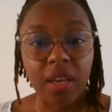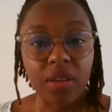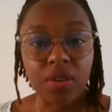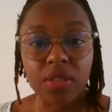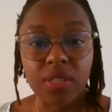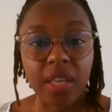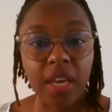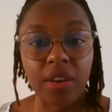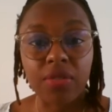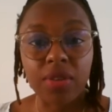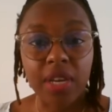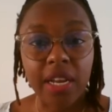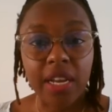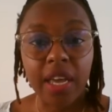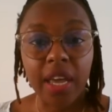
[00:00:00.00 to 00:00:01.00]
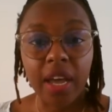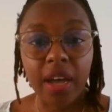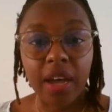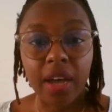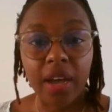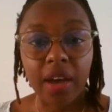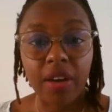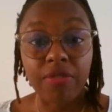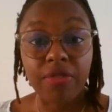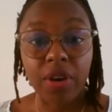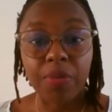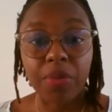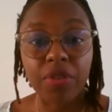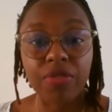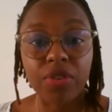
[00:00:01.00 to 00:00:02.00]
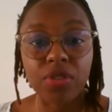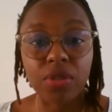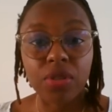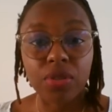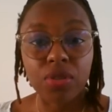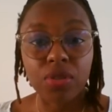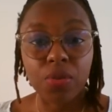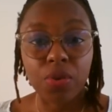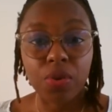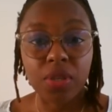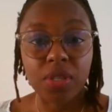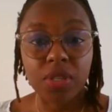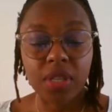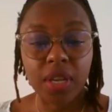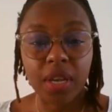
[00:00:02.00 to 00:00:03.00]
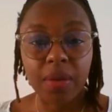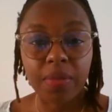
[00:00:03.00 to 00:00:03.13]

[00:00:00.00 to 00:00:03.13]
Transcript: Because they really are very pivotal towards